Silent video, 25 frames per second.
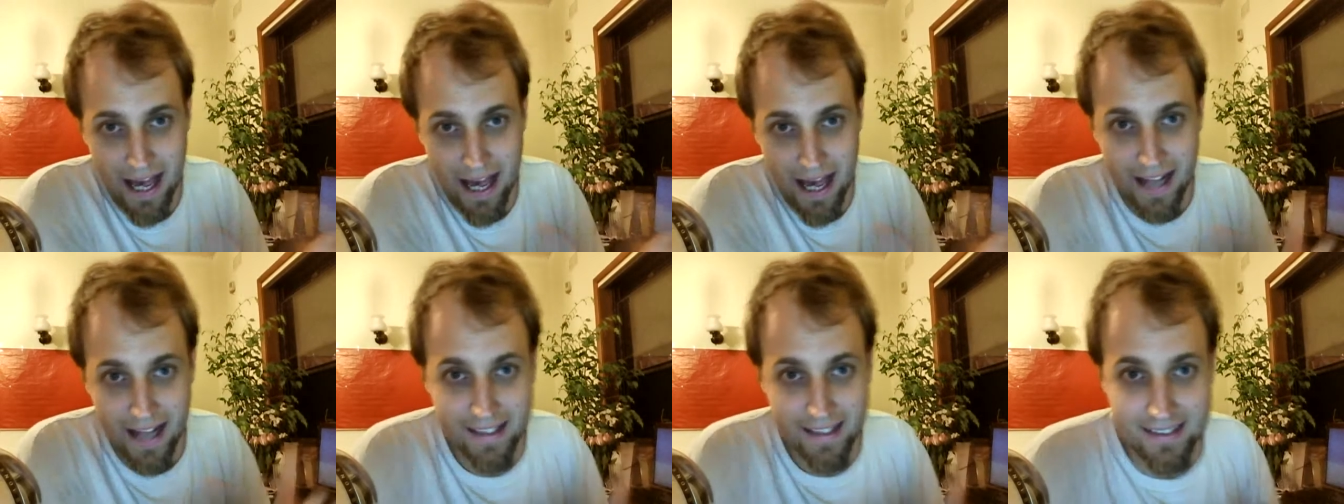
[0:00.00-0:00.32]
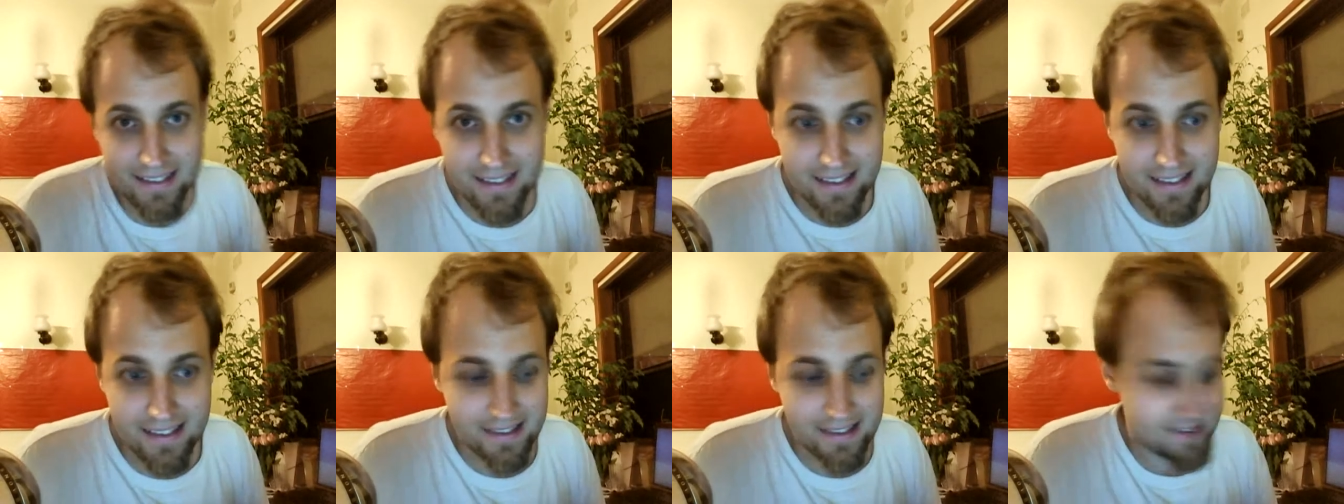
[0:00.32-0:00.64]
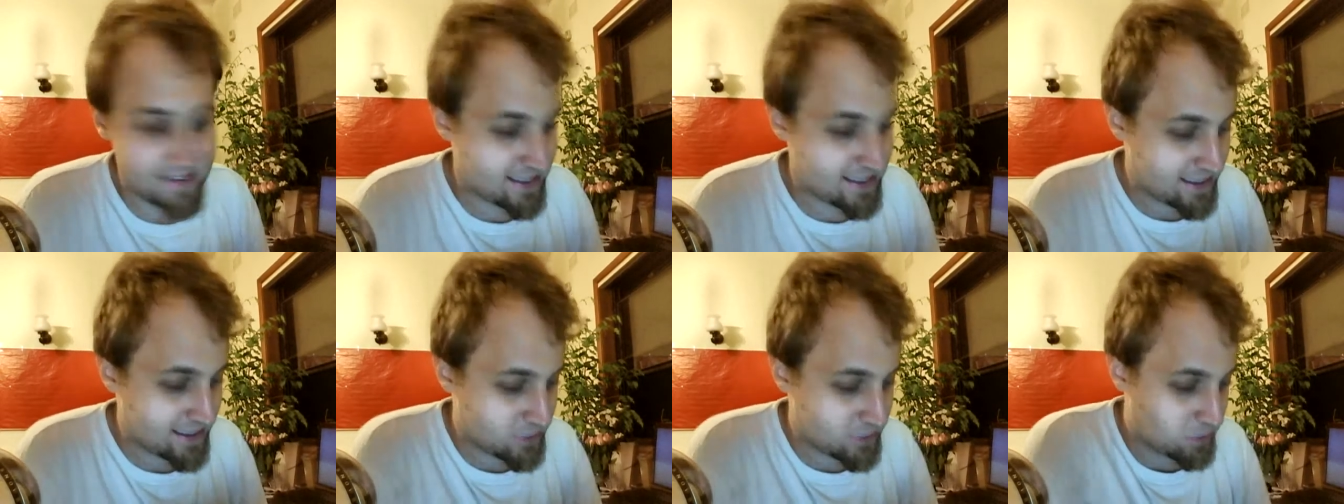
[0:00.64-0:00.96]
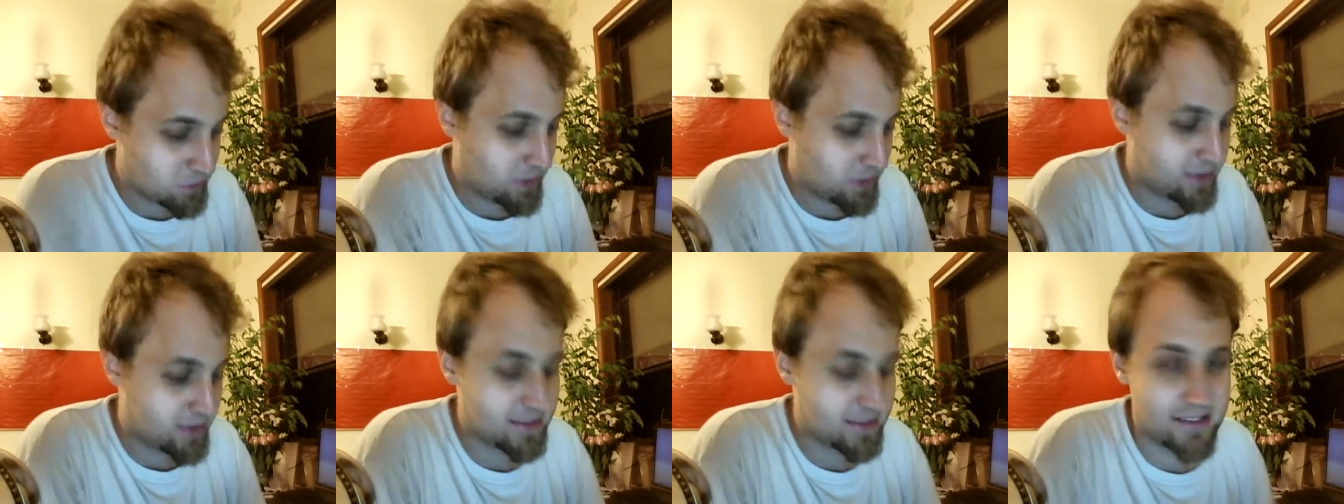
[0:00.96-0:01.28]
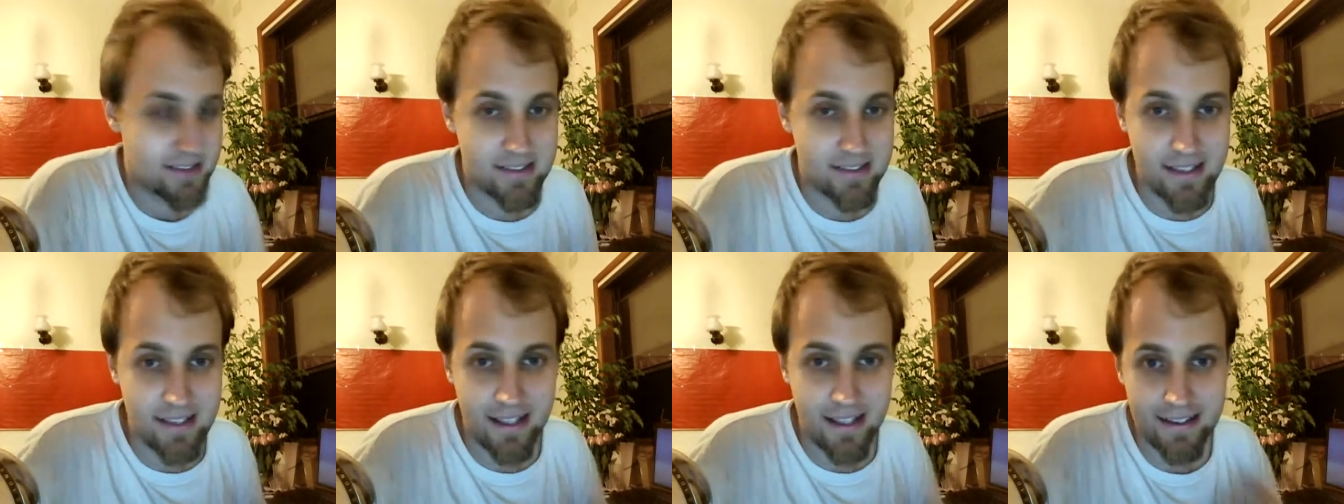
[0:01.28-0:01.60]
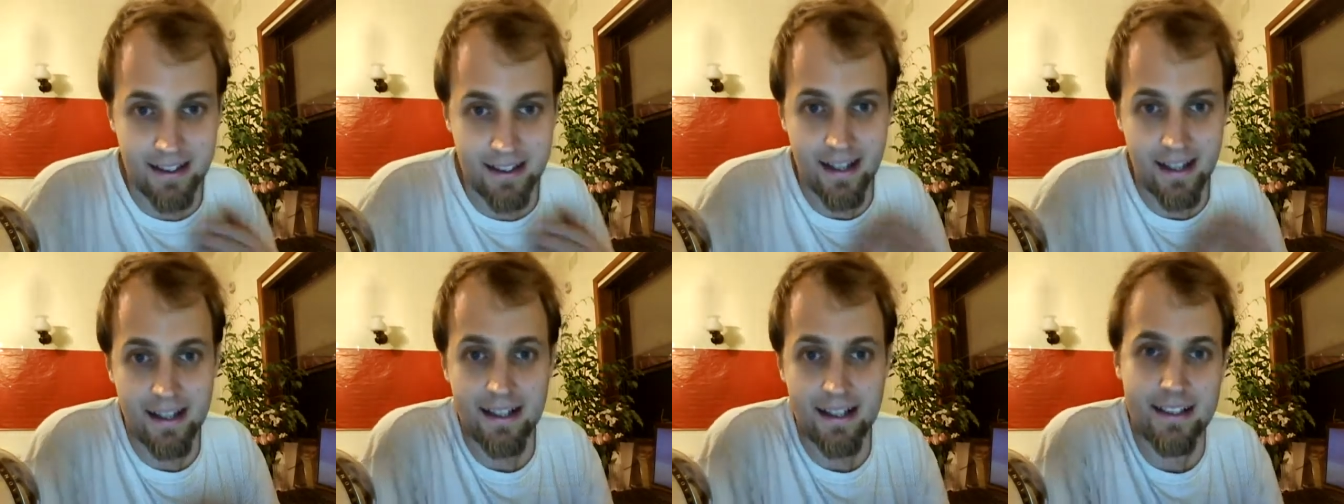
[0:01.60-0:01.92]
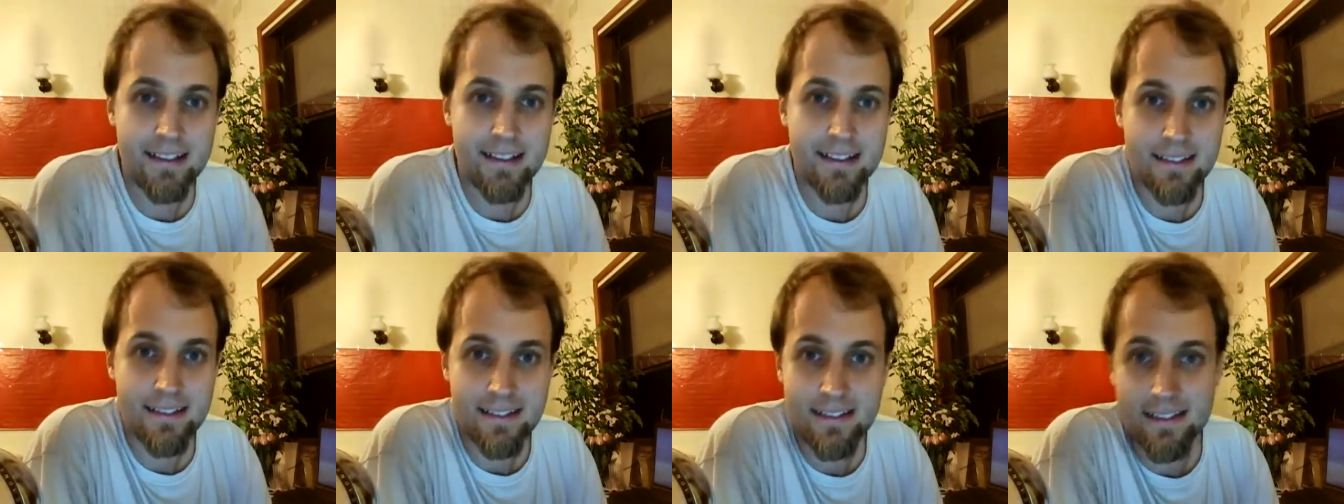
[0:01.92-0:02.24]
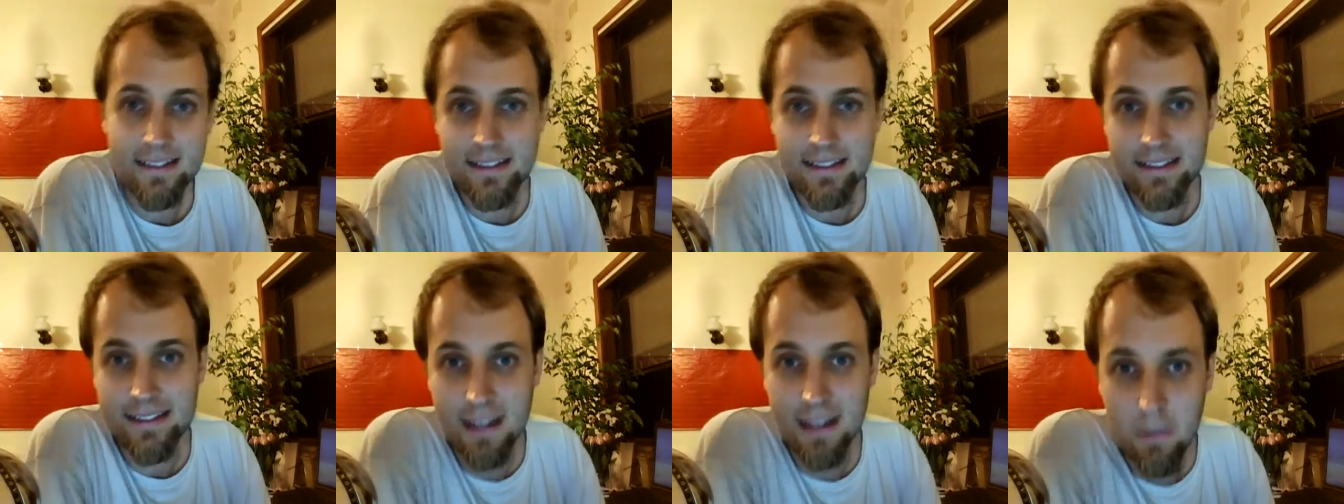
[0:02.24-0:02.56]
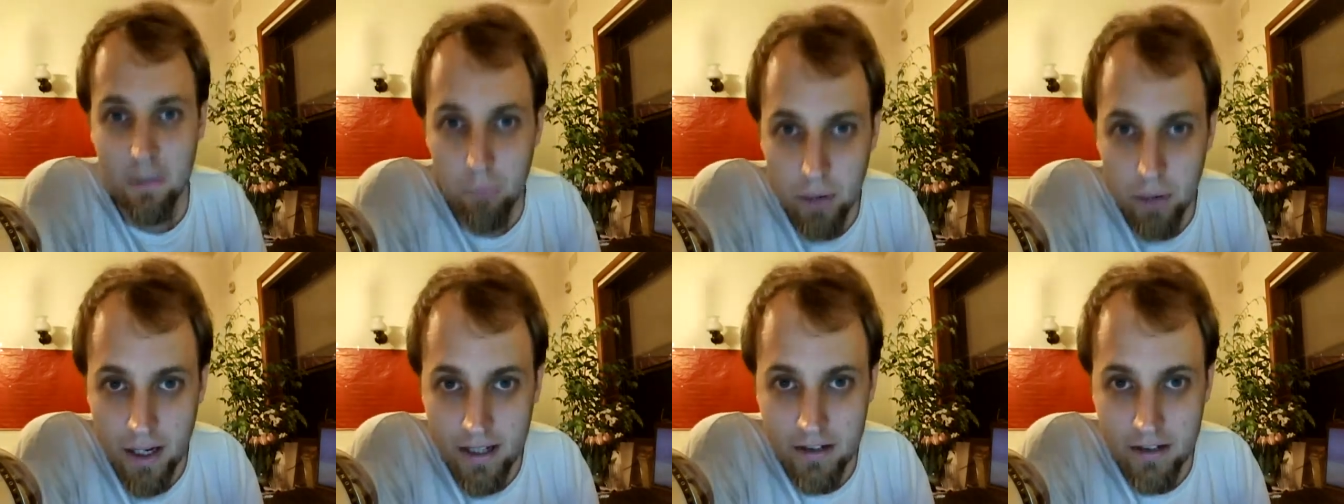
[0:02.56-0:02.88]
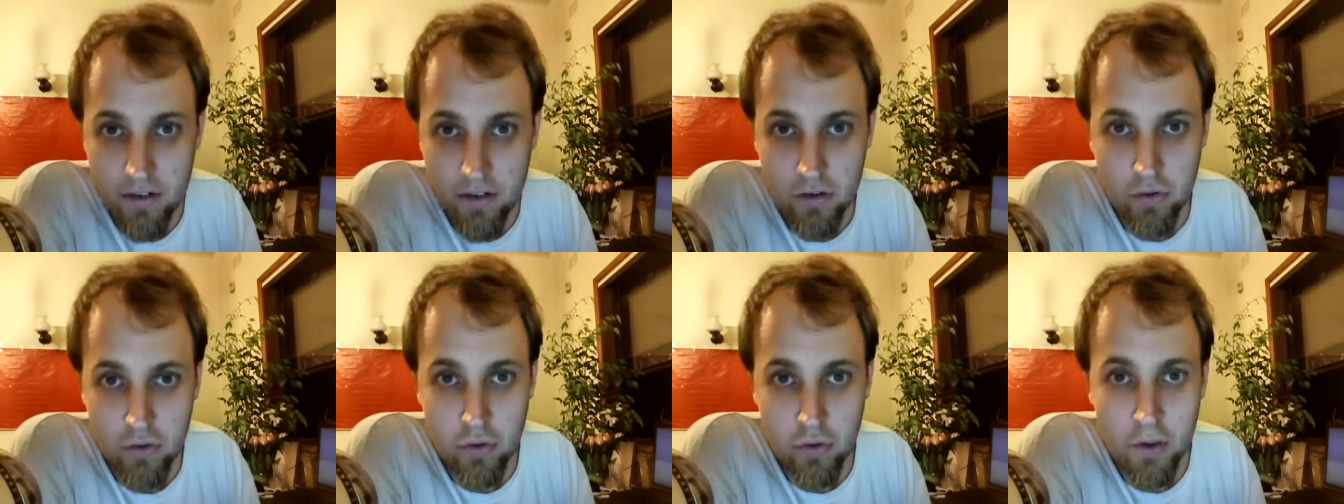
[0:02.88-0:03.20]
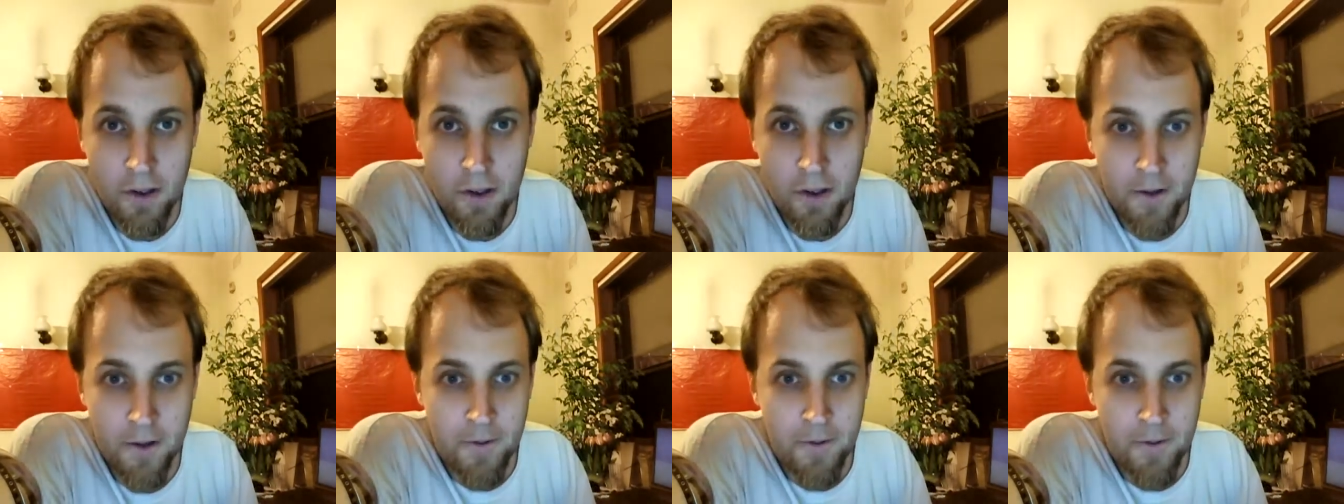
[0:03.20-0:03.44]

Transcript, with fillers: access experiences like that is, is in some way to